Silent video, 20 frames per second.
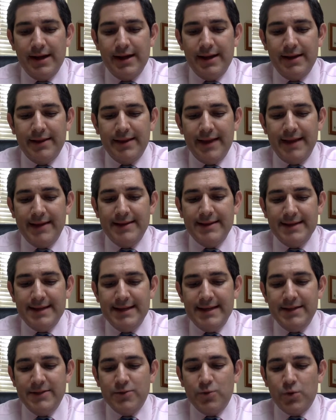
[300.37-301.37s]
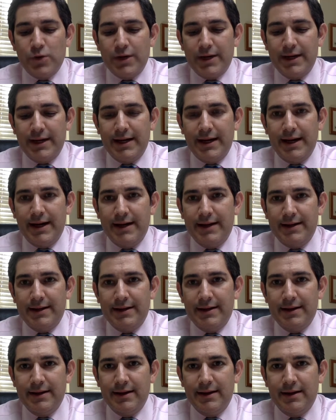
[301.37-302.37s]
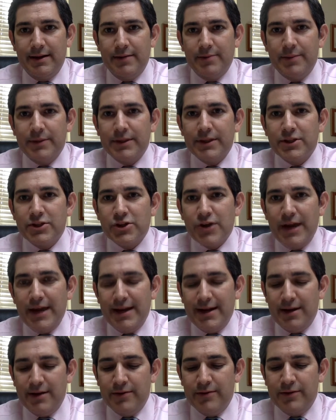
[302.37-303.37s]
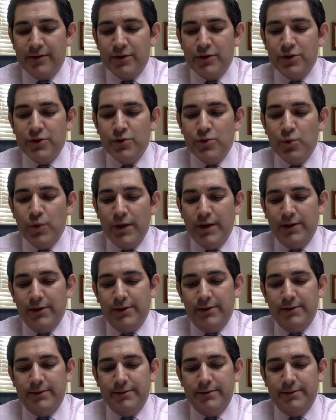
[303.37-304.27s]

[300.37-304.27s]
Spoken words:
that needs working on, but the trait of goodwill.